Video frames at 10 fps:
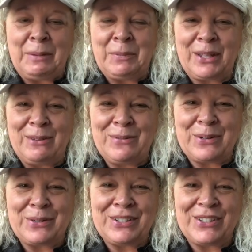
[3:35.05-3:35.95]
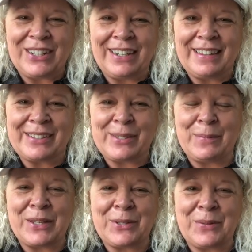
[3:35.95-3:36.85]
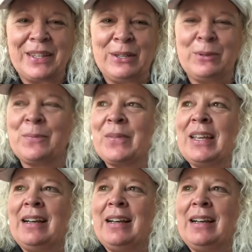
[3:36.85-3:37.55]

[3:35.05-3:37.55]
I'm looking forward to sharing this semester with you.